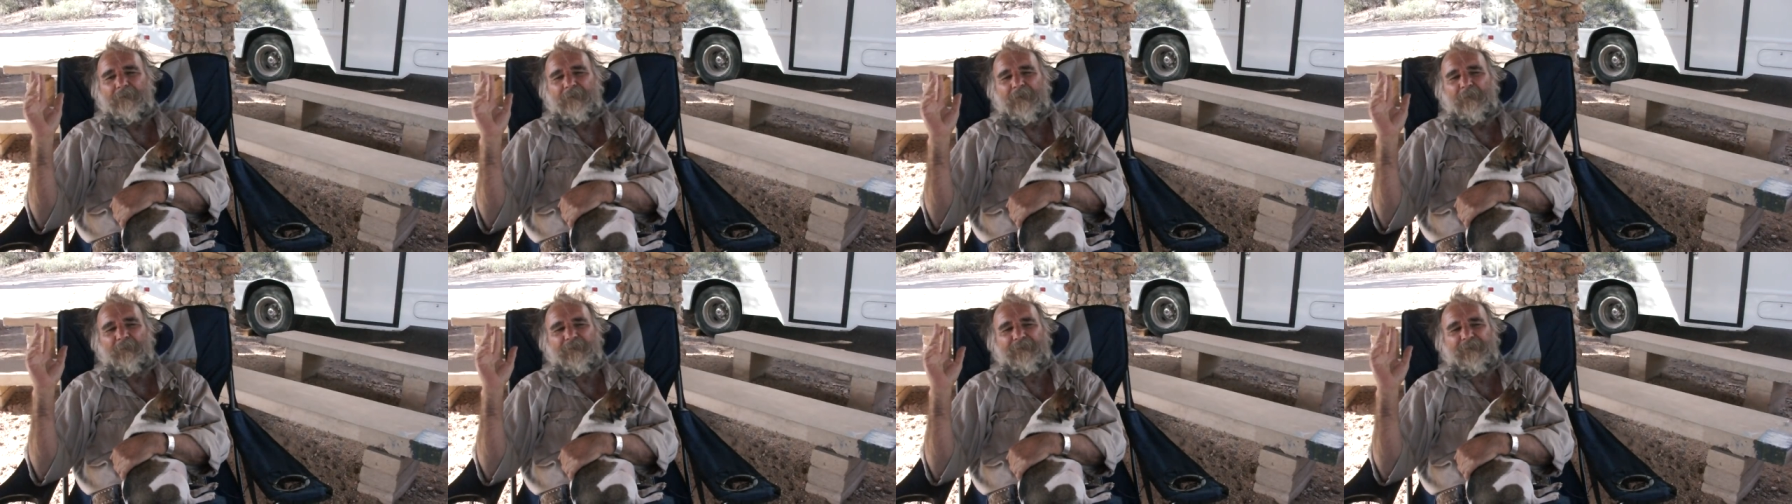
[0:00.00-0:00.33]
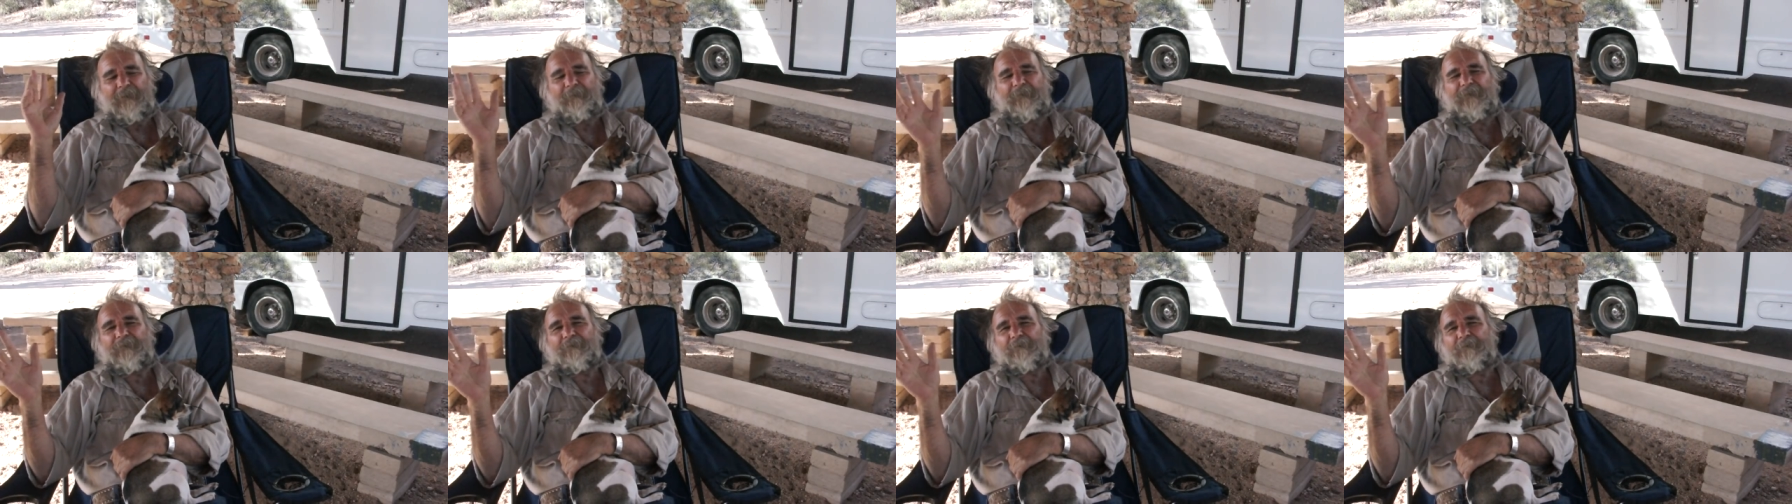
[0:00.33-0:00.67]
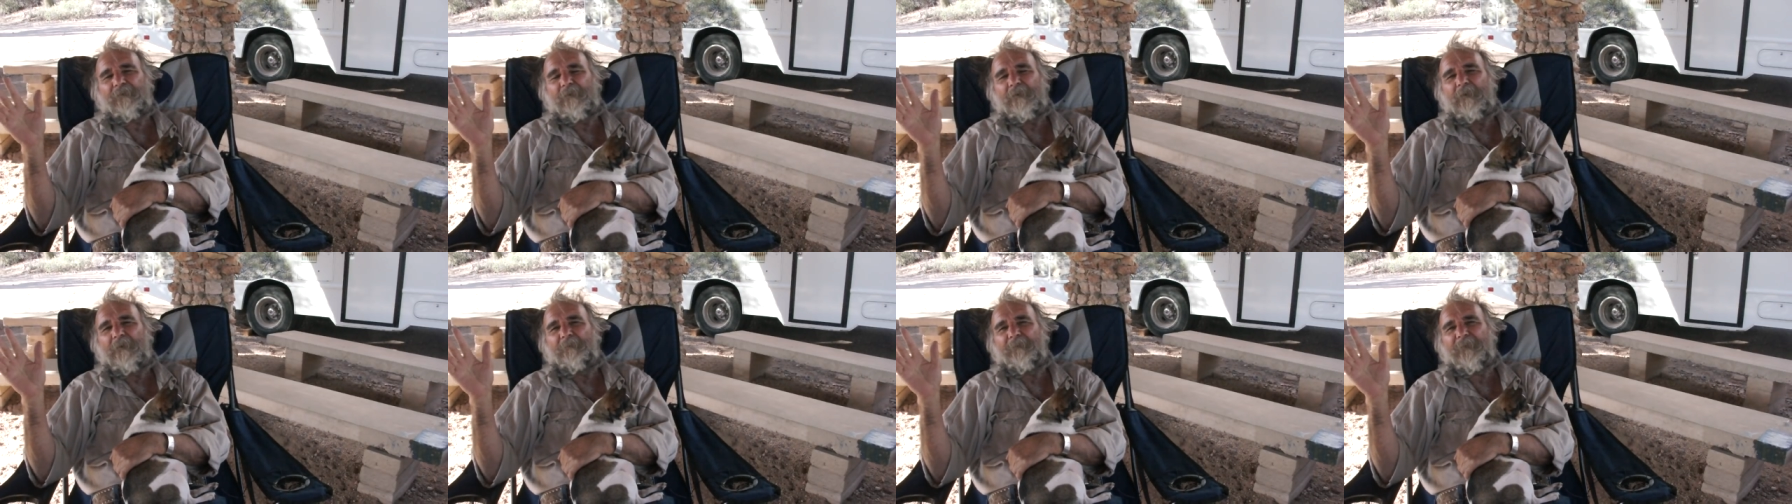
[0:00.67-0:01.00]
They will take me to
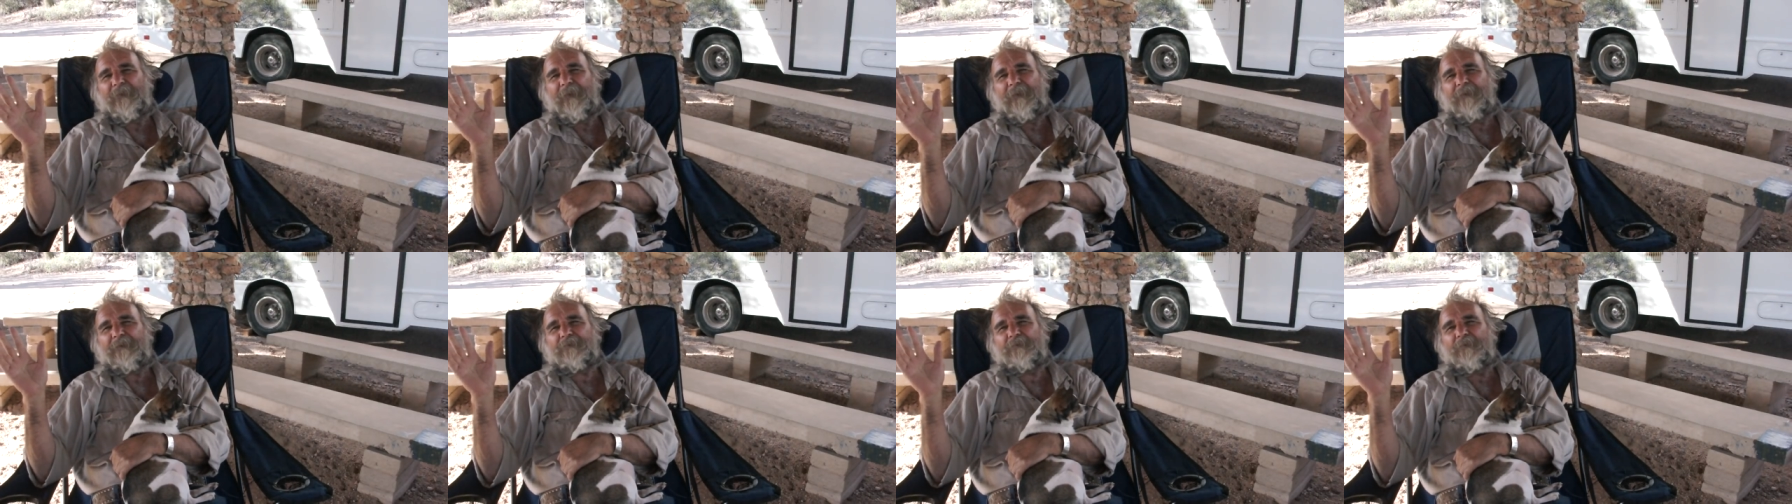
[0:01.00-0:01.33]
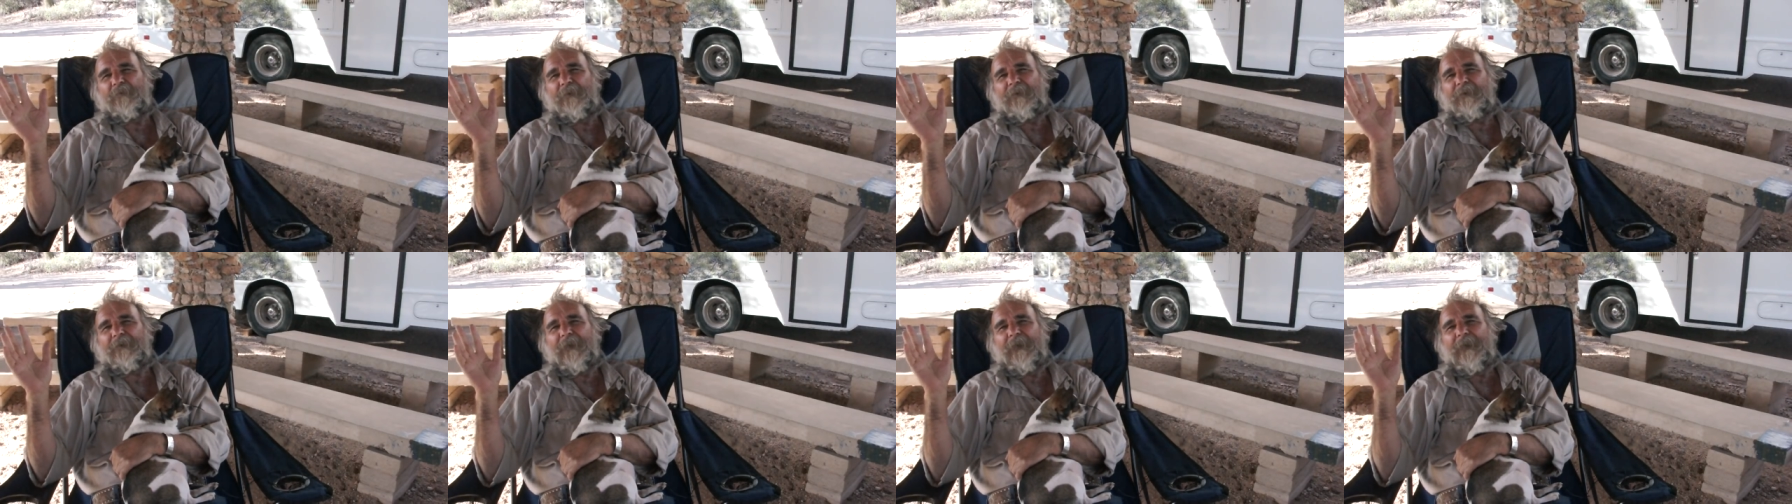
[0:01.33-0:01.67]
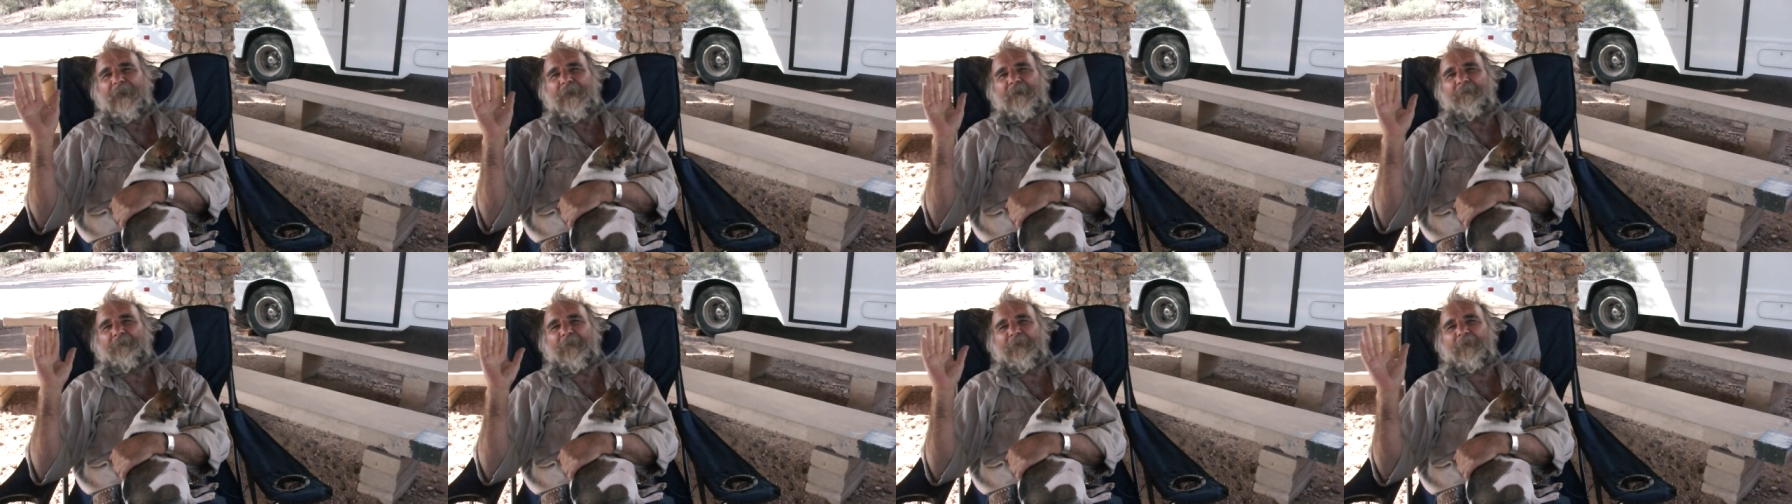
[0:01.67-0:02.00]
Colombia to an
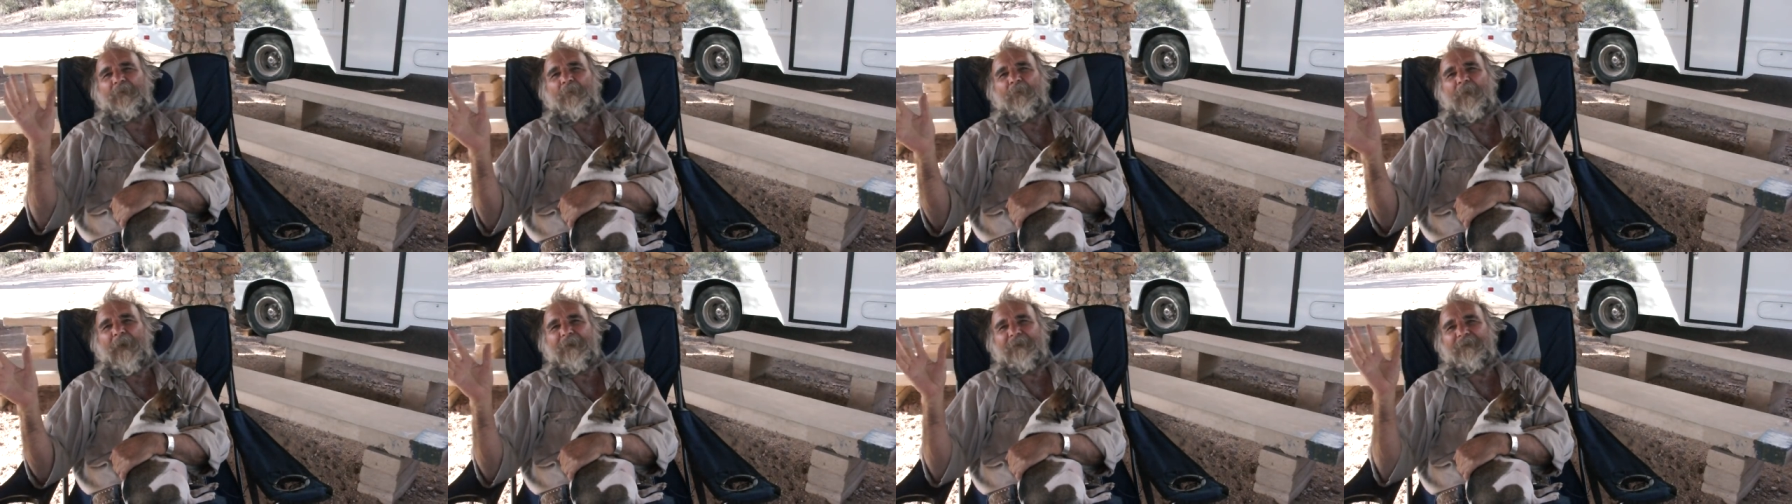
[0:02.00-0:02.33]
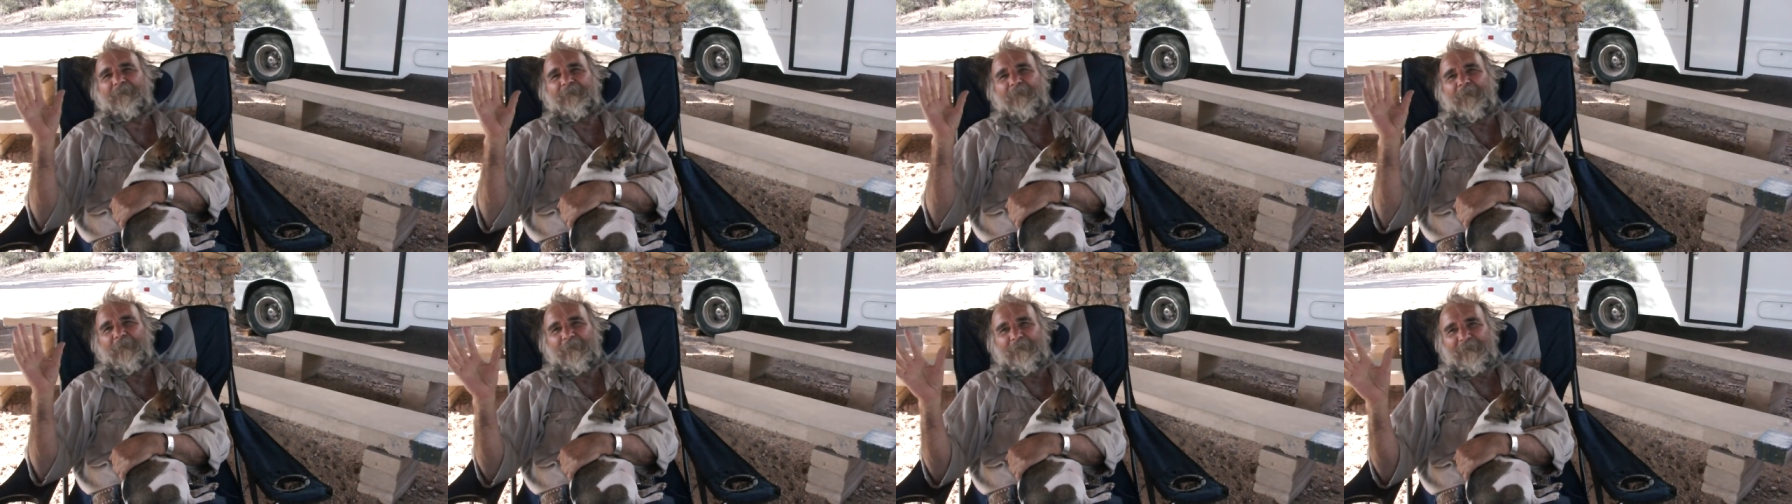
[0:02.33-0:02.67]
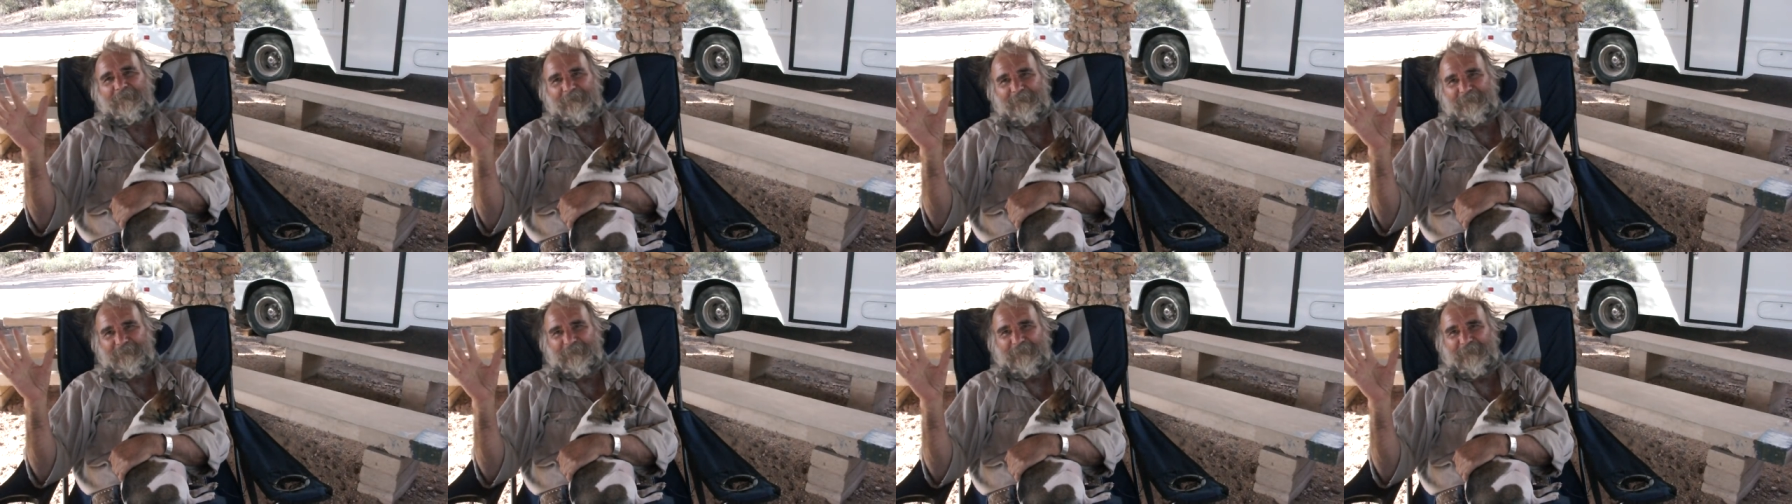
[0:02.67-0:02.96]
emerald waterfall,